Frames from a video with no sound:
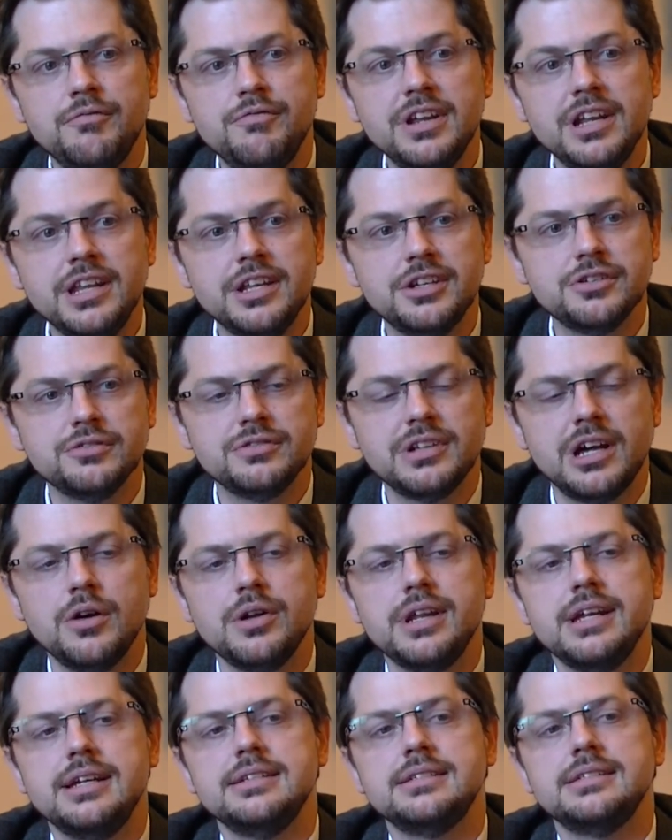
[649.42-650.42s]
village of
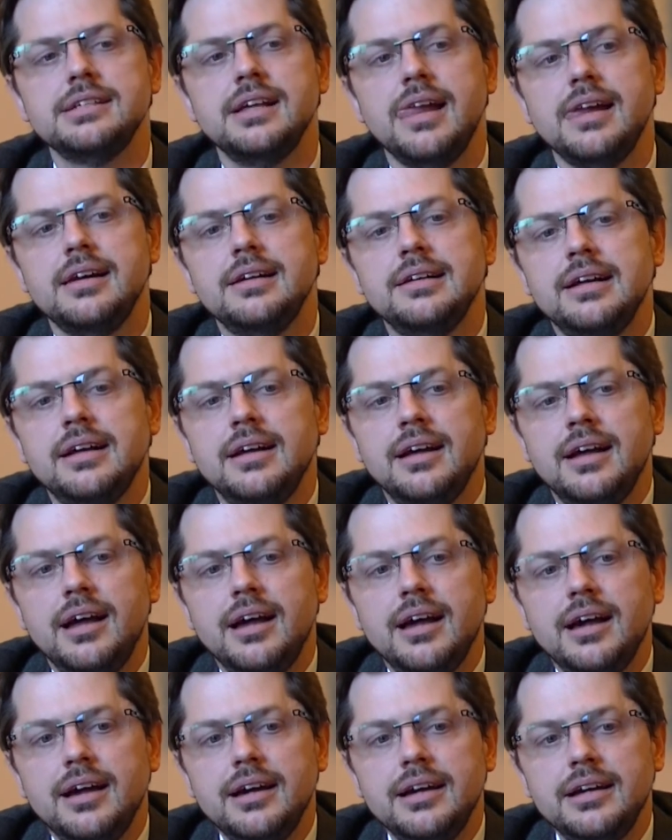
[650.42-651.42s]
nowadays.
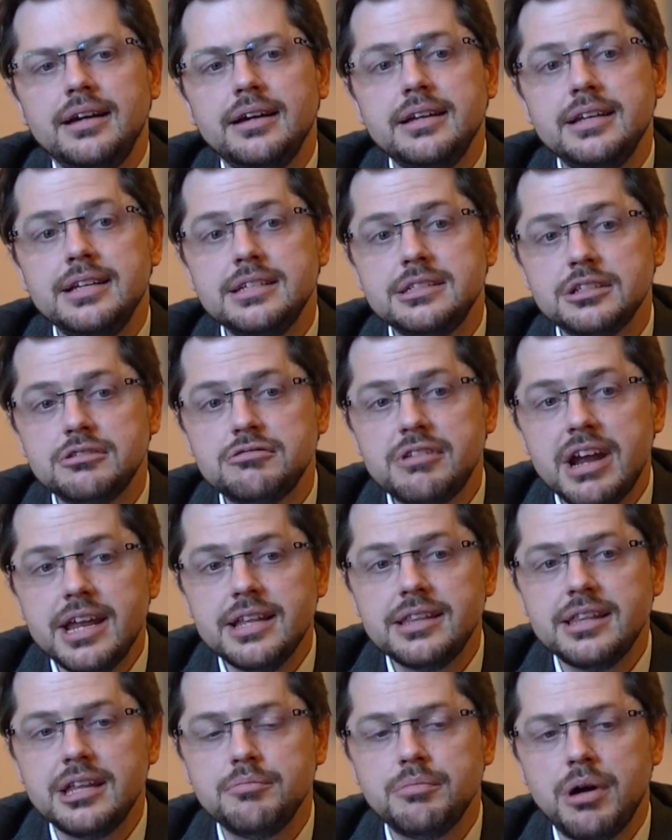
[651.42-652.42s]
He's a
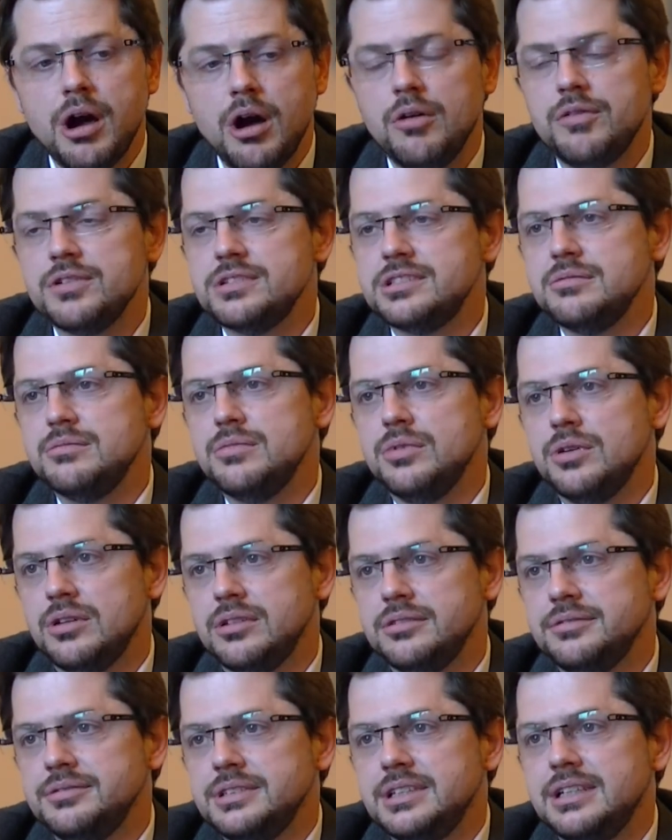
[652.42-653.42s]
great and powerful
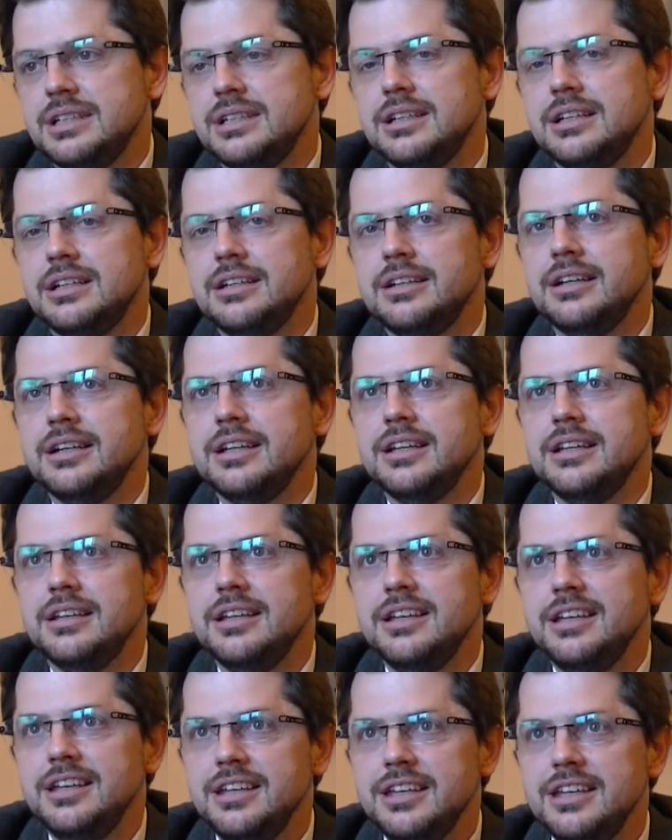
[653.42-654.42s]
symbol.
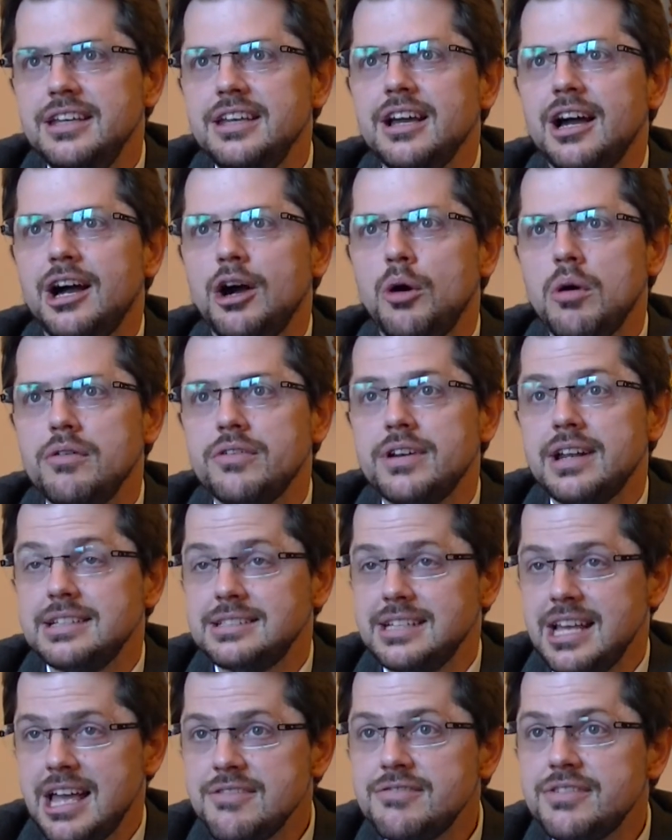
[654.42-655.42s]
He, however,
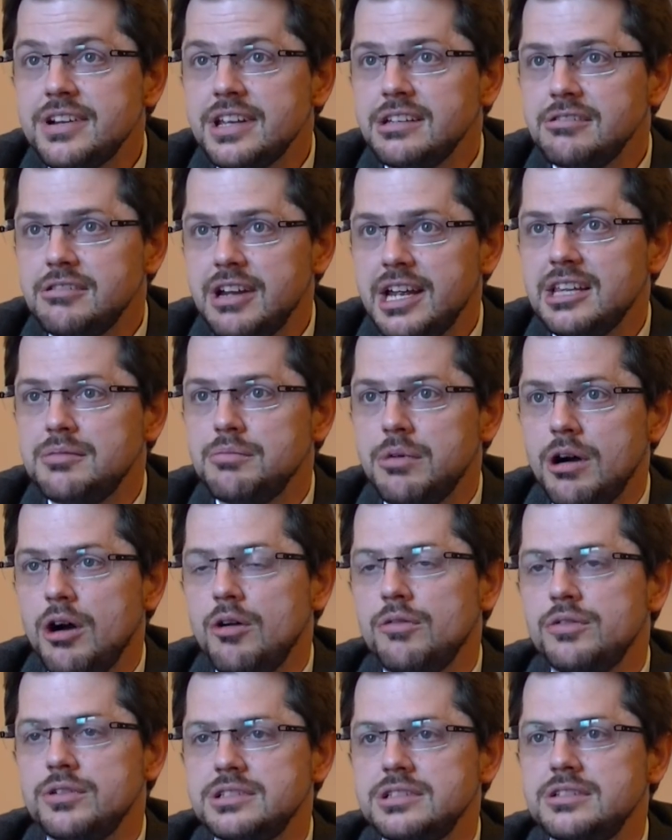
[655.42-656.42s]
as every great
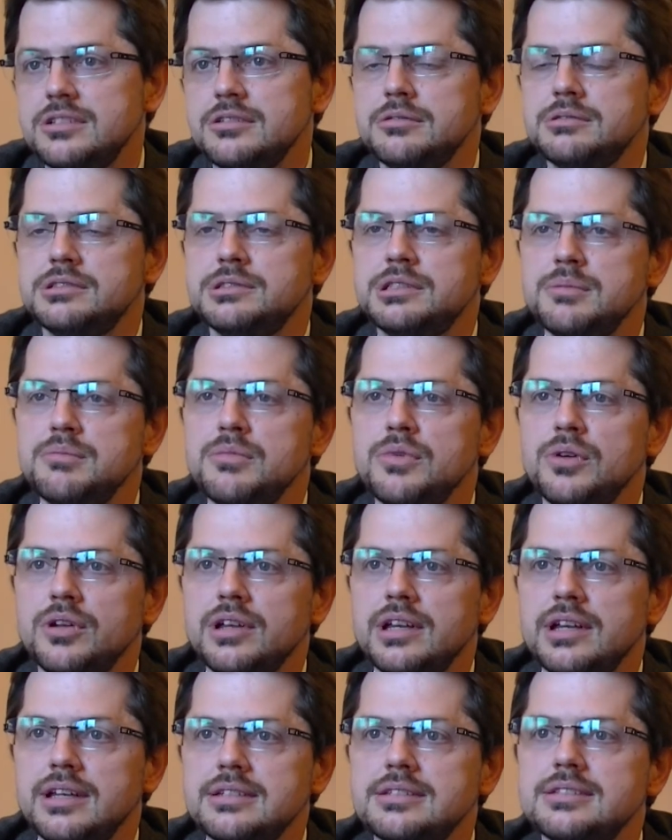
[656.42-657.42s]
powerful symbol,
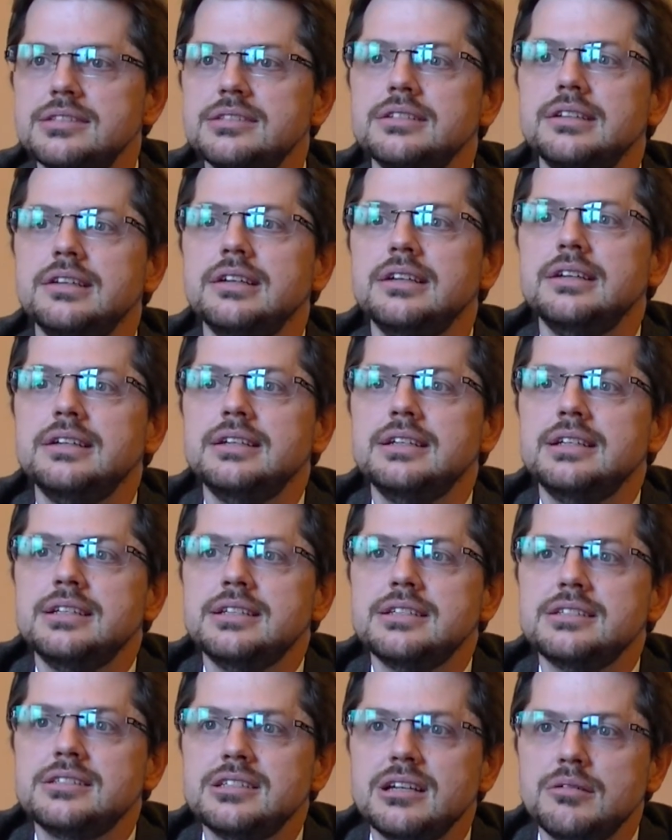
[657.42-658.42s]
is
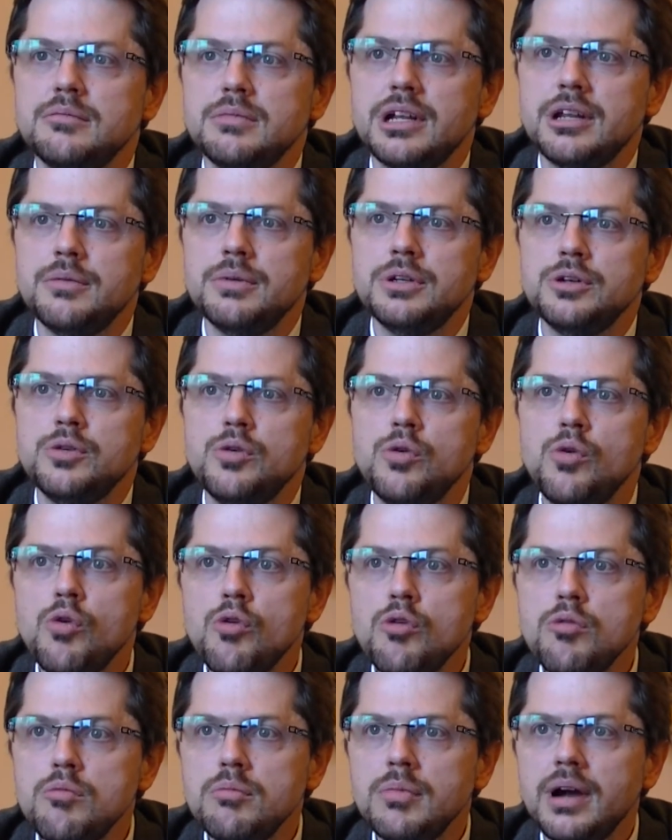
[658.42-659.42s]
somebody with
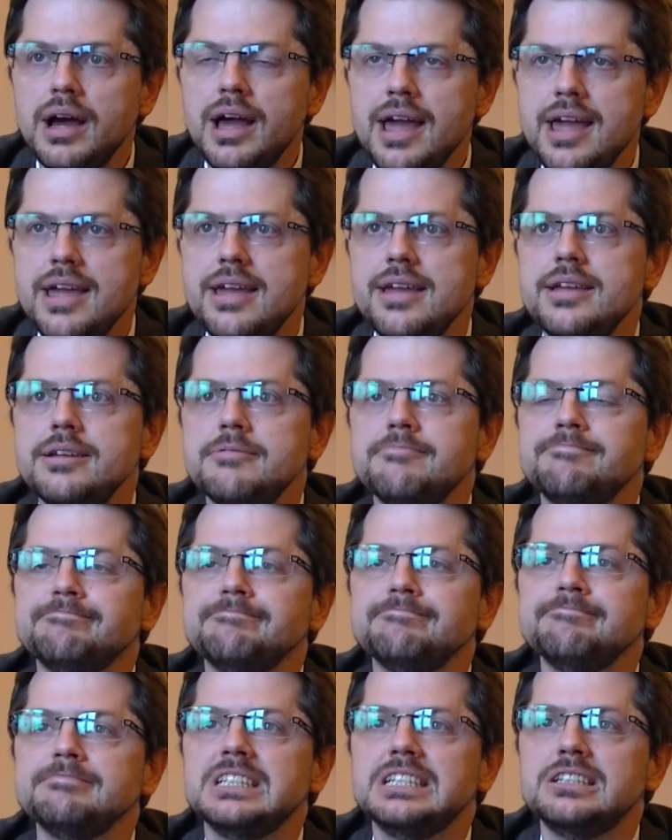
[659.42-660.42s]
whom a
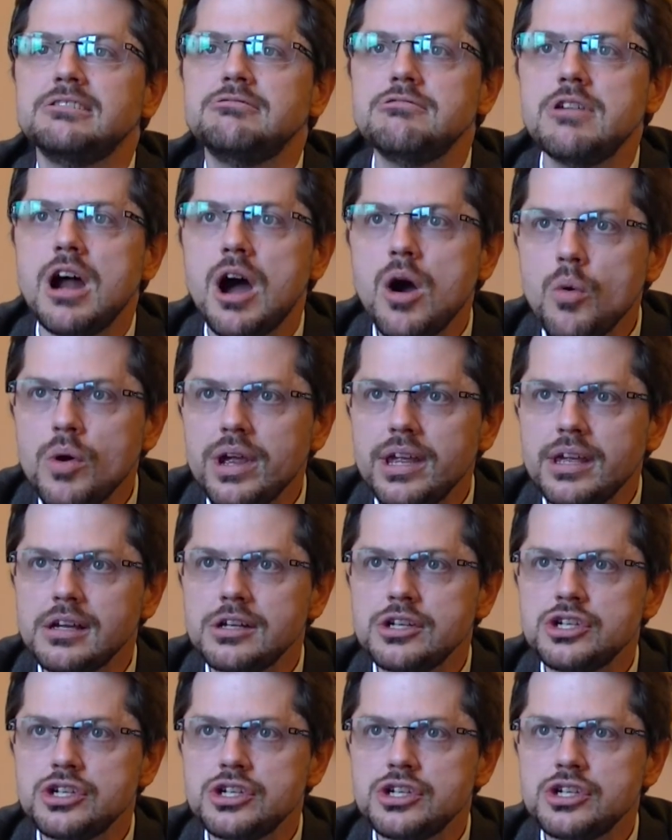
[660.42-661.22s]
growing